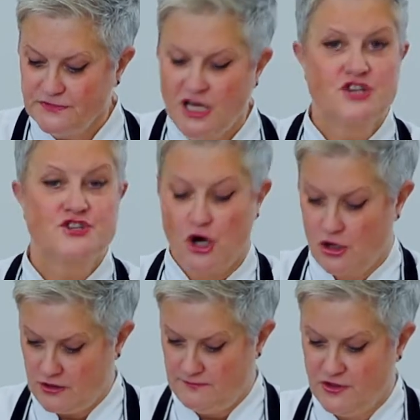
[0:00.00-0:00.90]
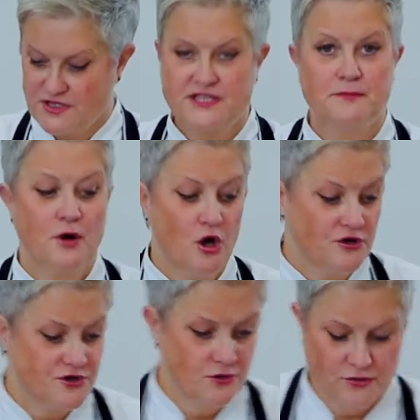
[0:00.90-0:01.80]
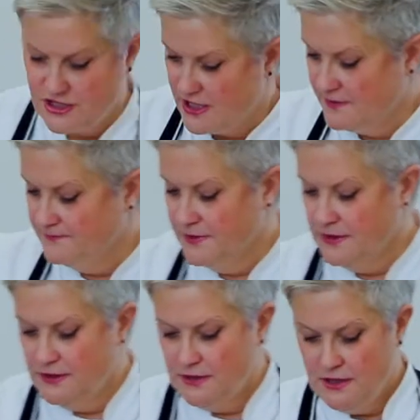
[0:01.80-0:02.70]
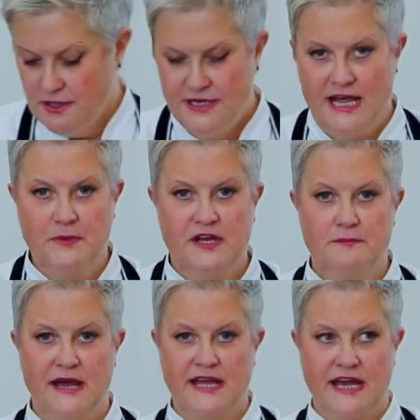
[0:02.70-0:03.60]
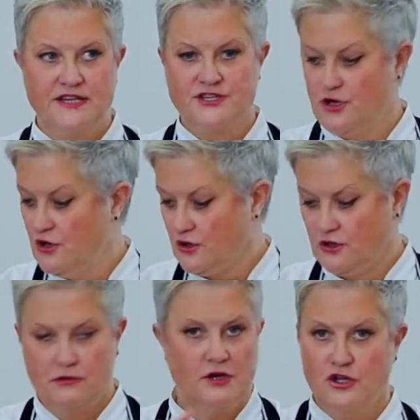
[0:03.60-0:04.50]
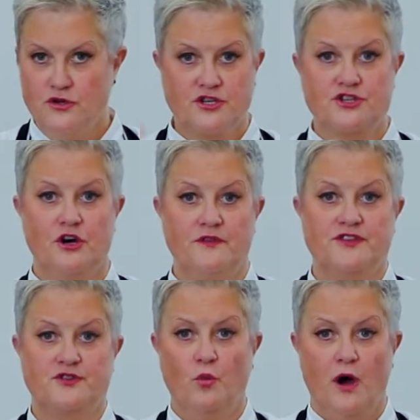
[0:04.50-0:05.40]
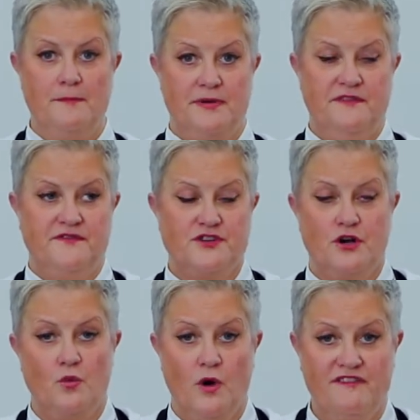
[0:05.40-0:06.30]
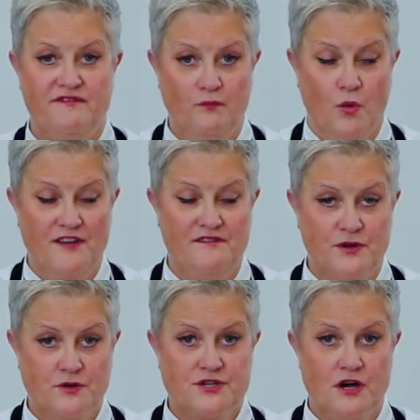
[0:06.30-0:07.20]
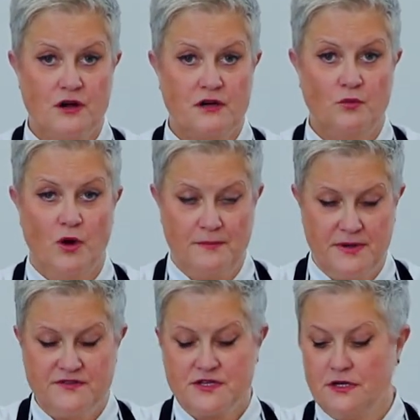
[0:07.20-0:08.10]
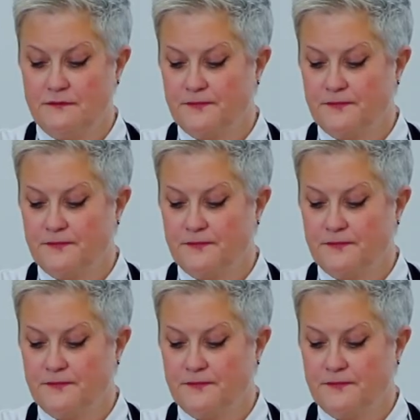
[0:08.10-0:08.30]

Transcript: a stock, because it's a blonde sauce, yeah? Now we can make a stock, use a stock that's a white beef stock, white veal stock, white beef stock,